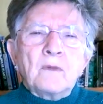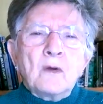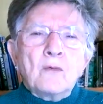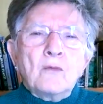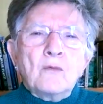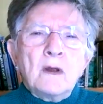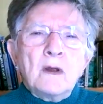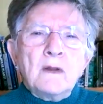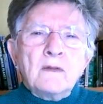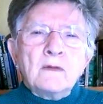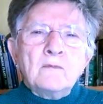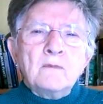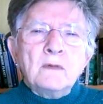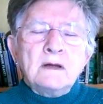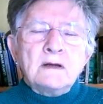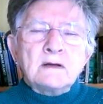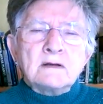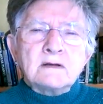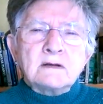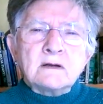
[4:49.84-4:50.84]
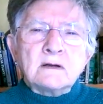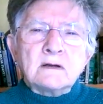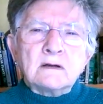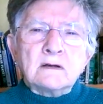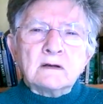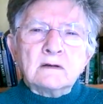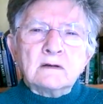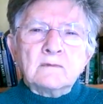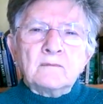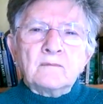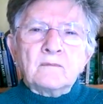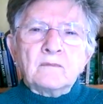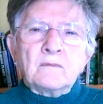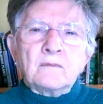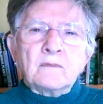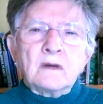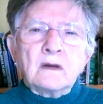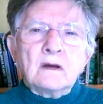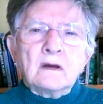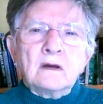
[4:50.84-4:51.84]
when the minister,
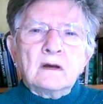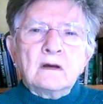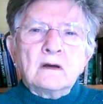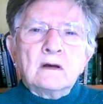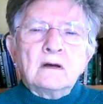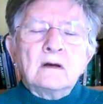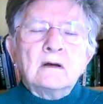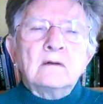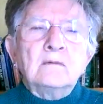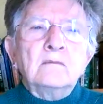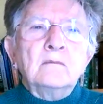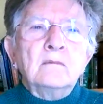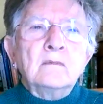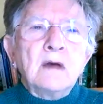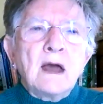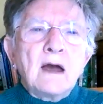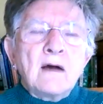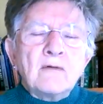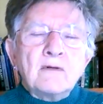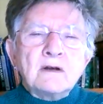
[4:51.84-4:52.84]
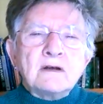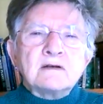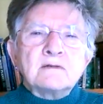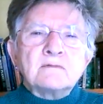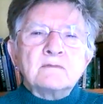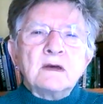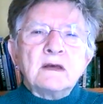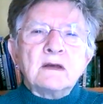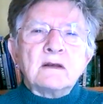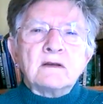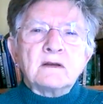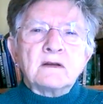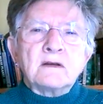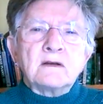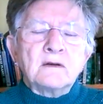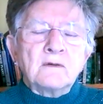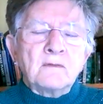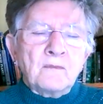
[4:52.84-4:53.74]
Harry Smith,